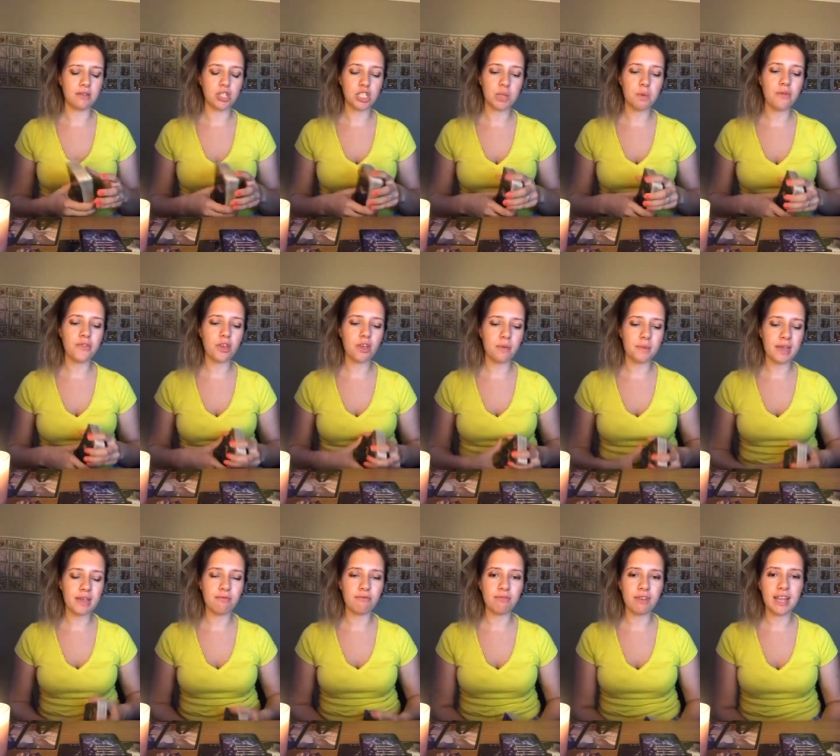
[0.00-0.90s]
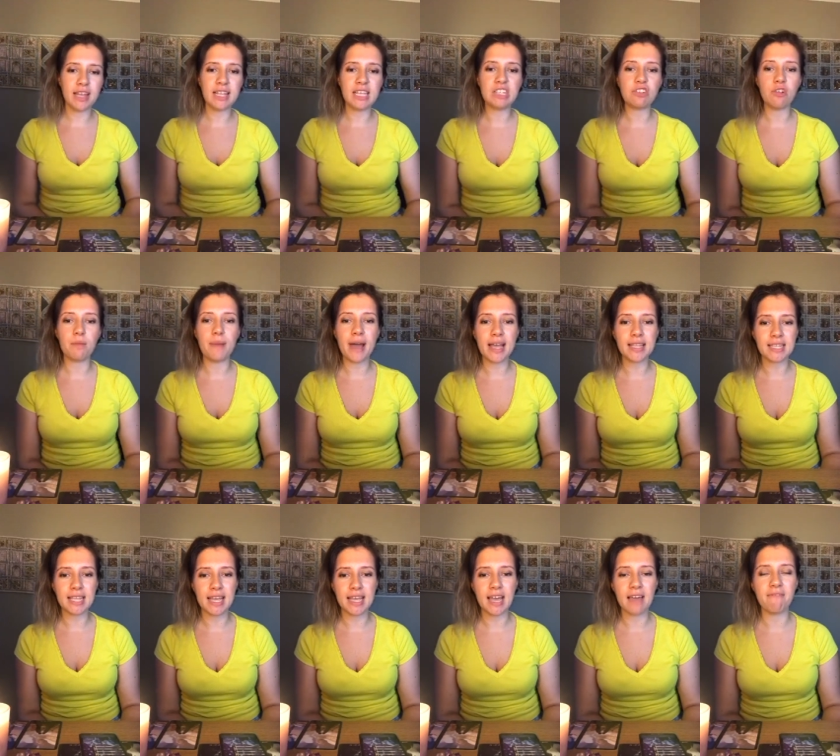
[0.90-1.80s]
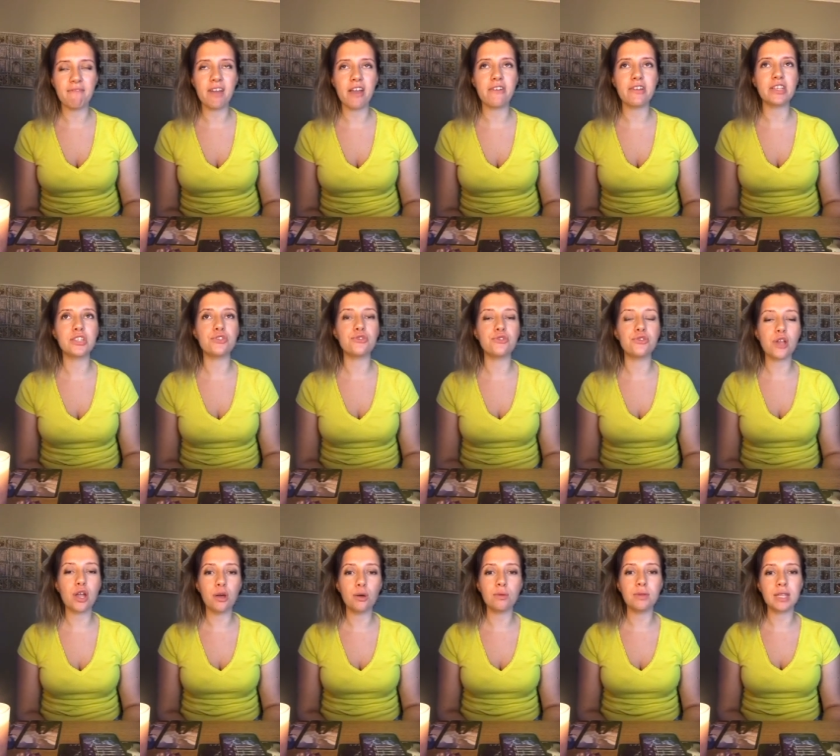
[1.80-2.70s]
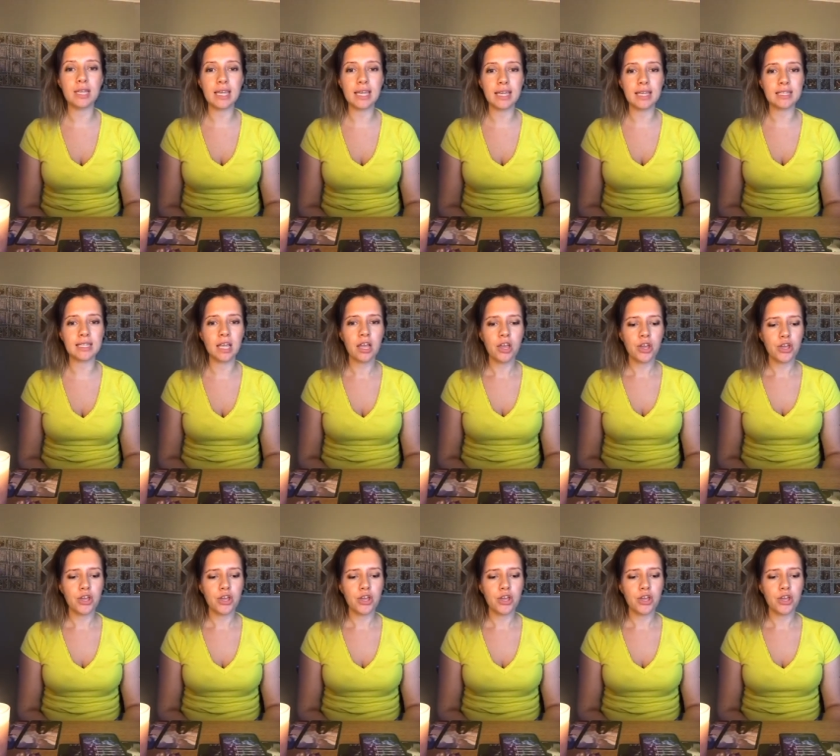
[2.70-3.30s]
Some of you are being really dramatic and there is no need.